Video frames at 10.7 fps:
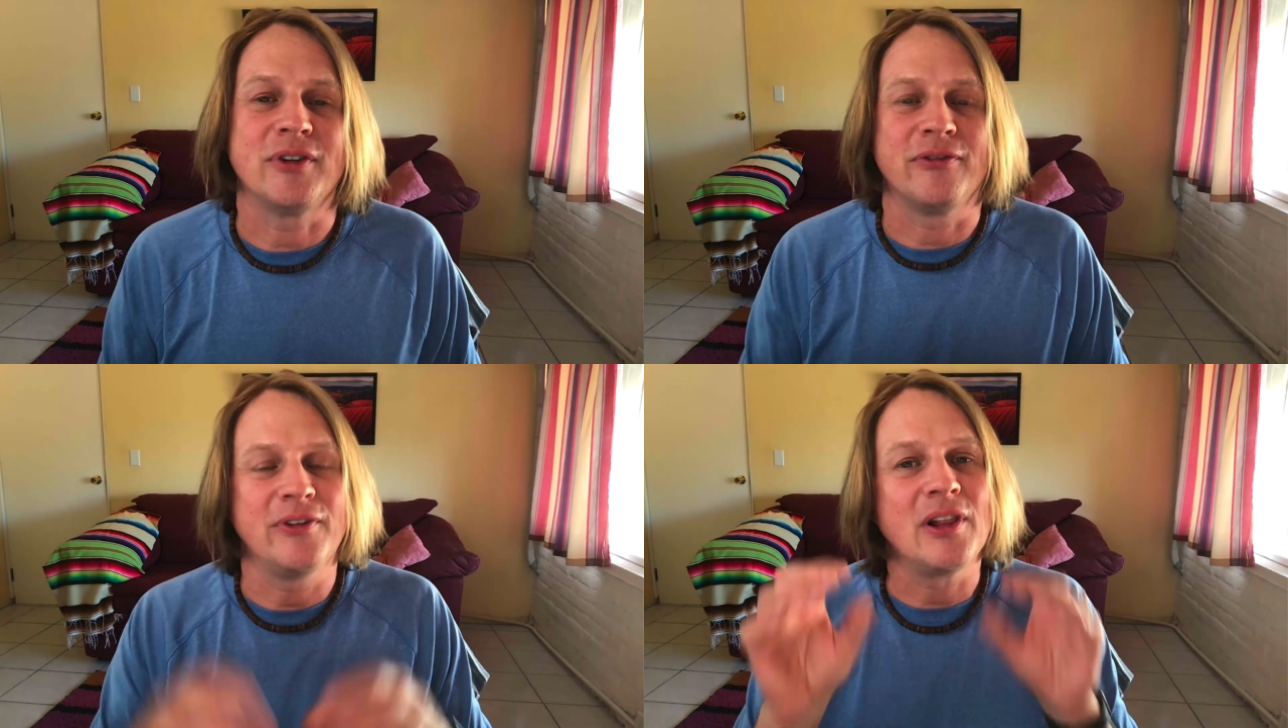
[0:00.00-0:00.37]

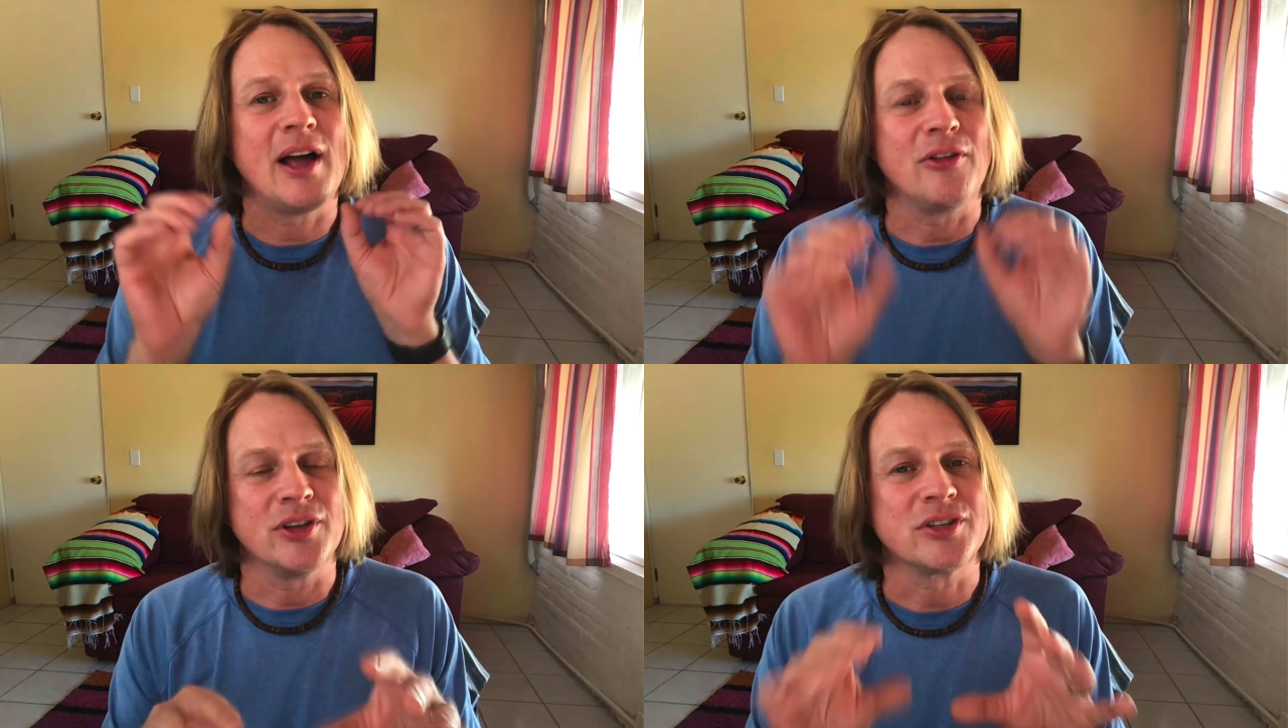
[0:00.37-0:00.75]
to fill
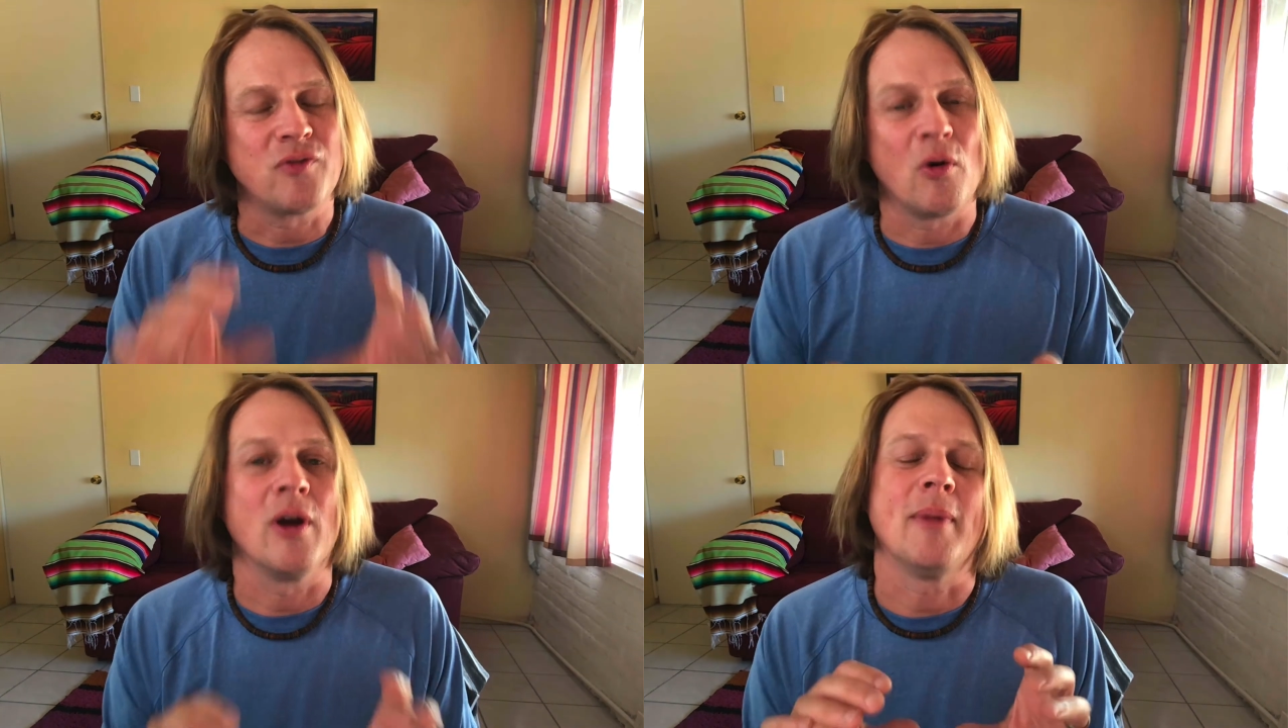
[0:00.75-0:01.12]
out this
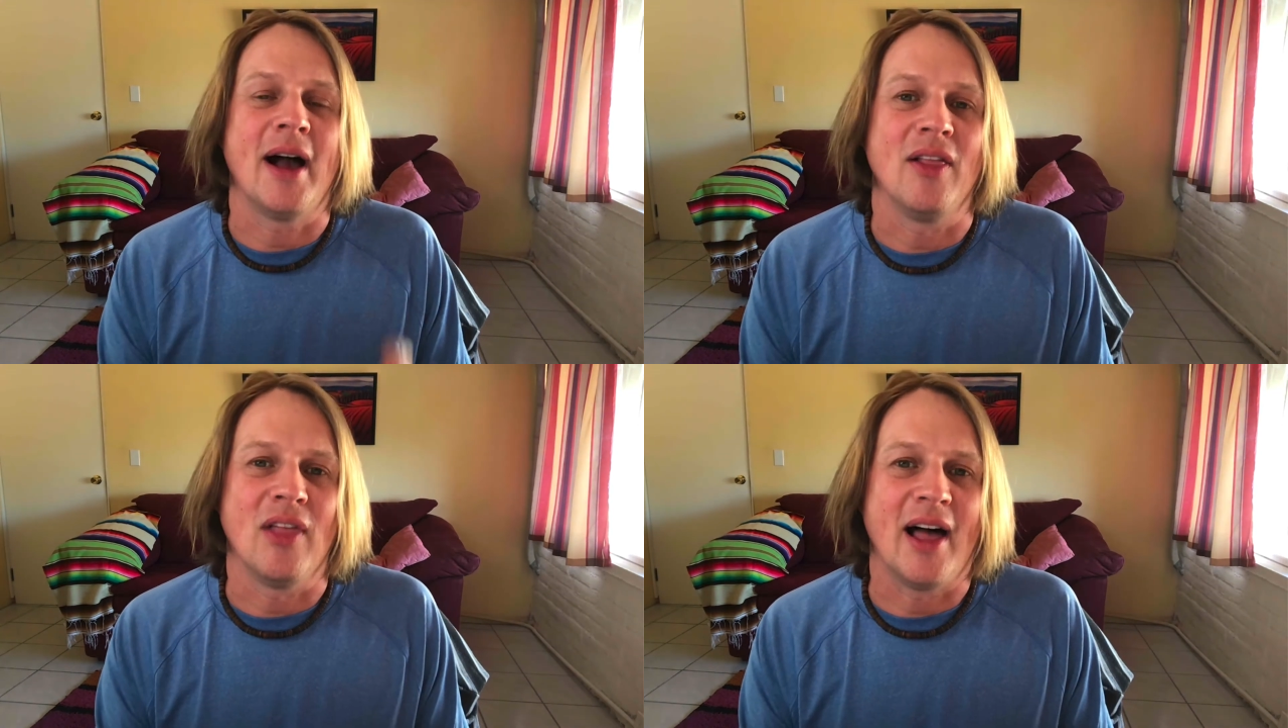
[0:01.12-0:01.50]
form
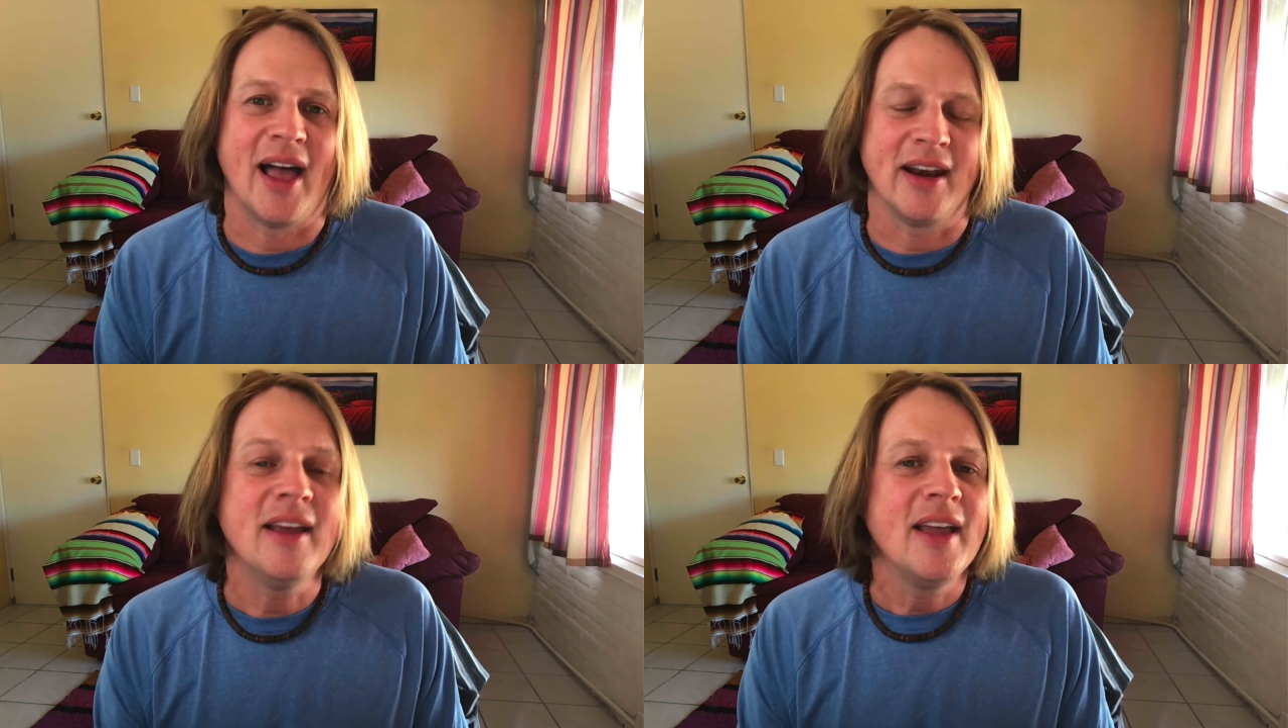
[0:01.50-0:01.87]

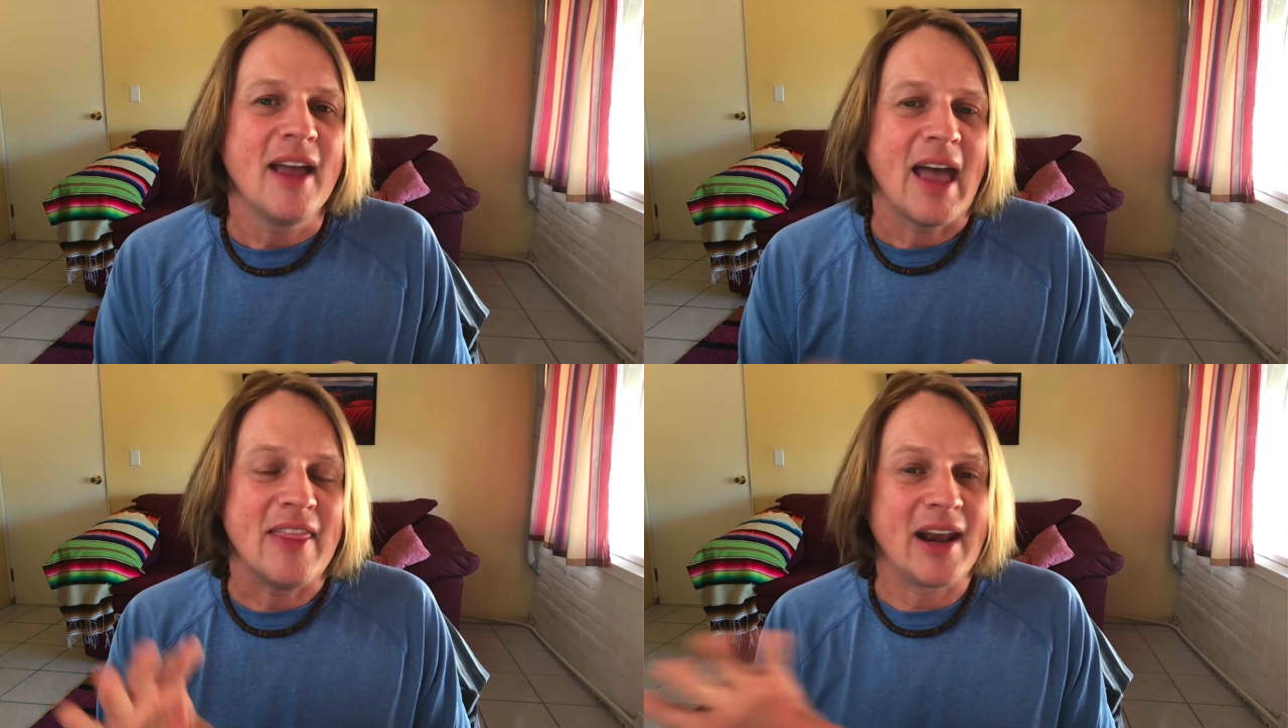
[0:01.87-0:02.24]
online,
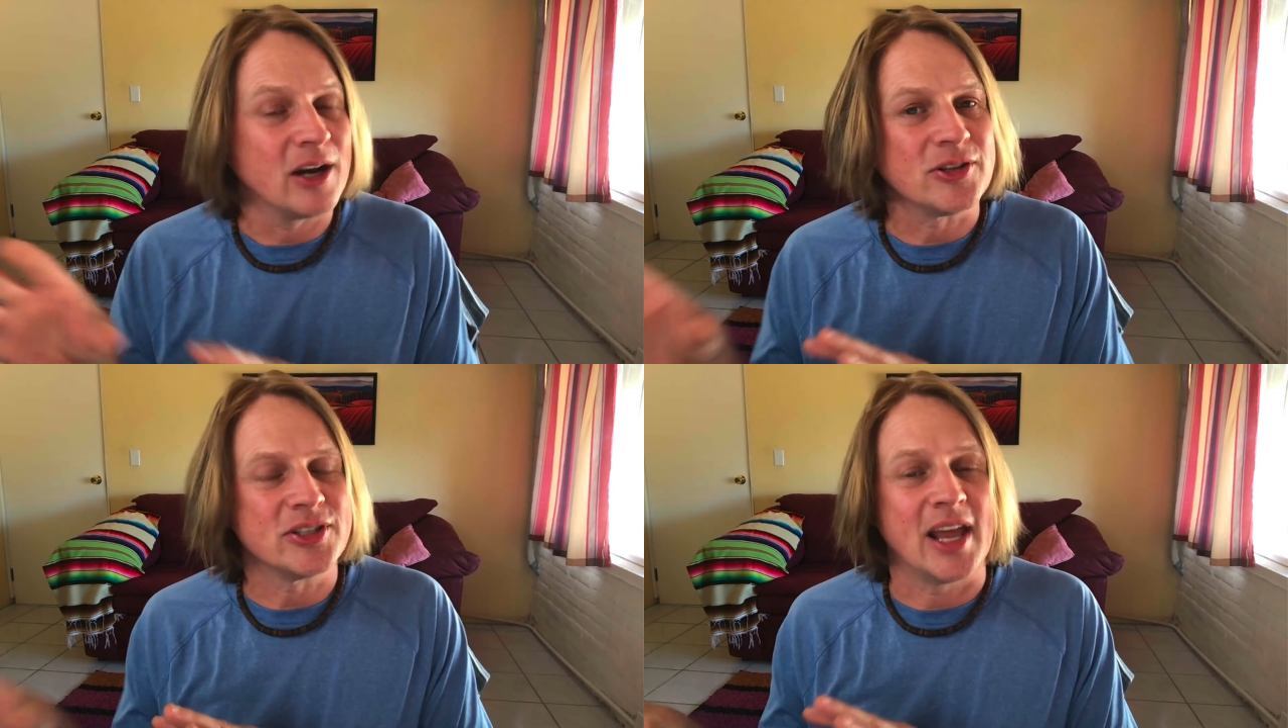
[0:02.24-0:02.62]
and then
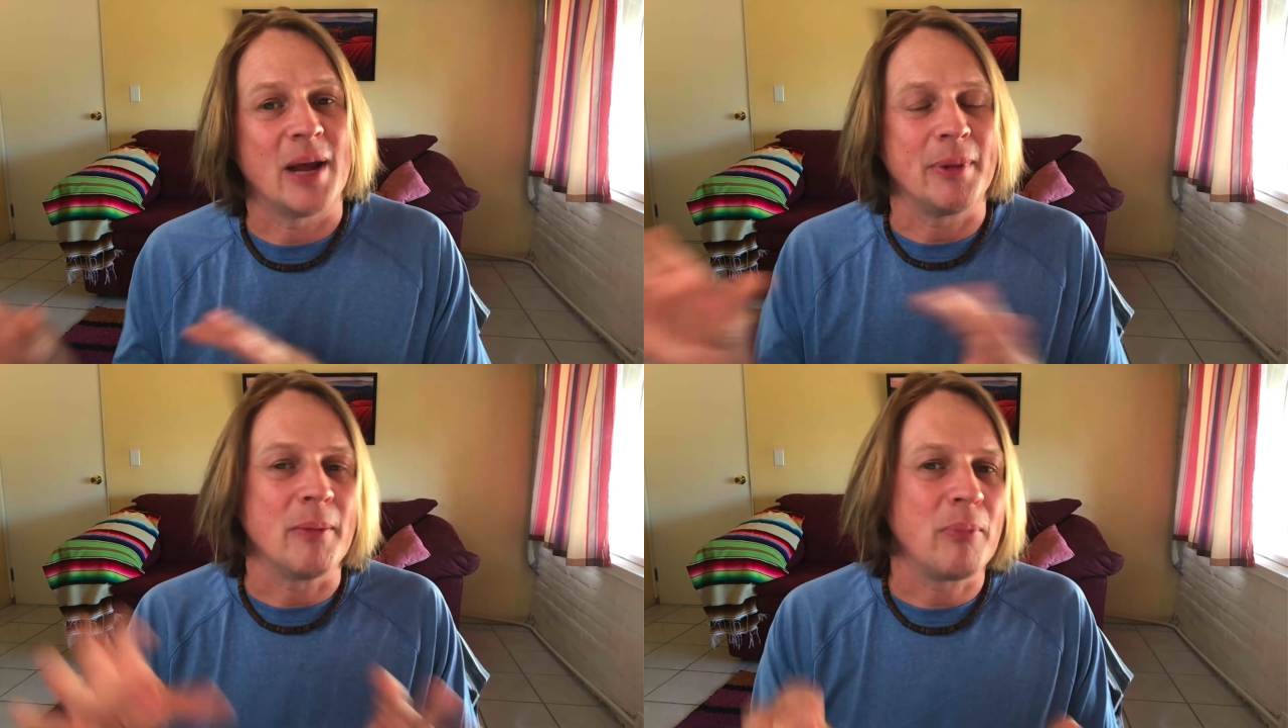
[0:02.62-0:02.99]
it'll set
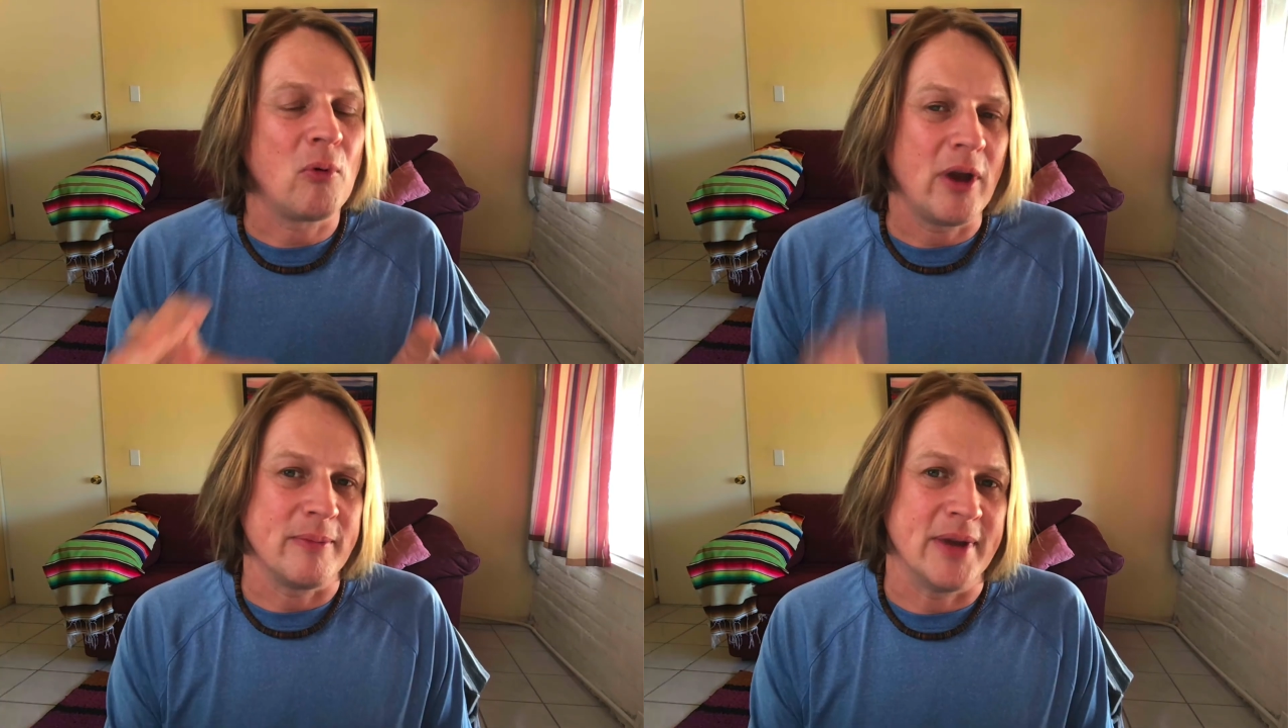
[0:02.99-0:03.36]
up an
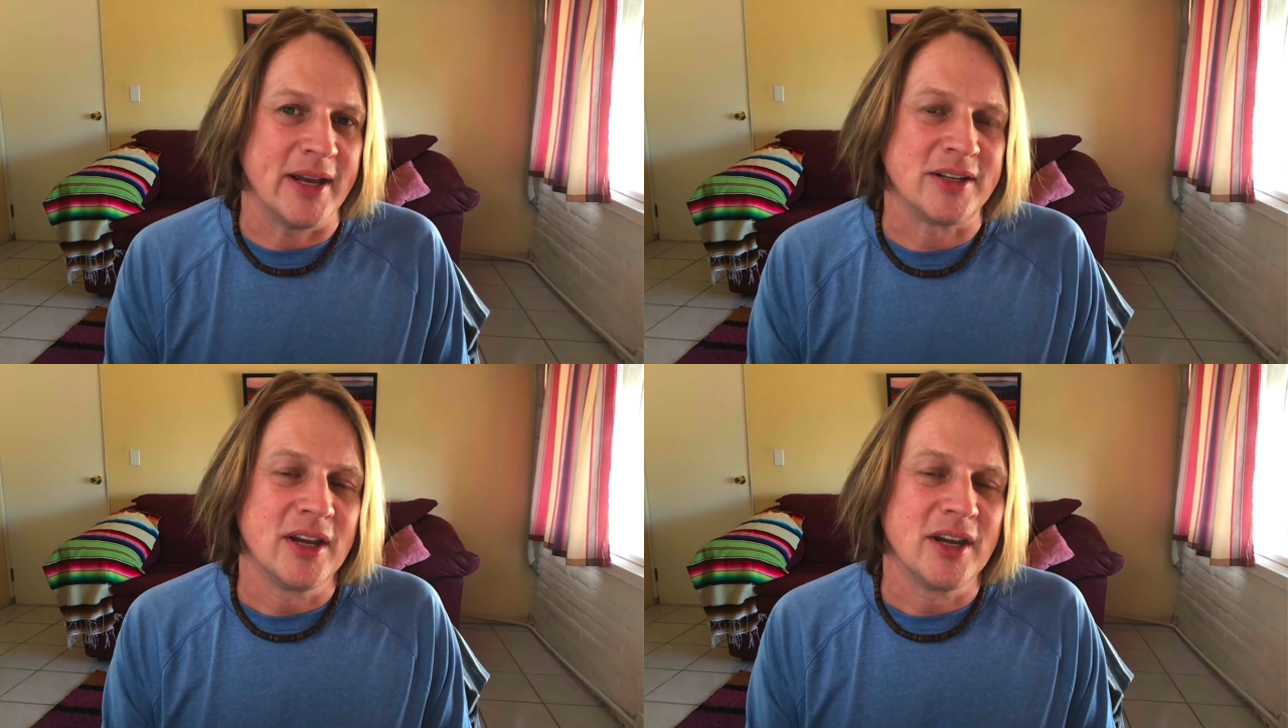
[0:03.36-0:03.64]
appointment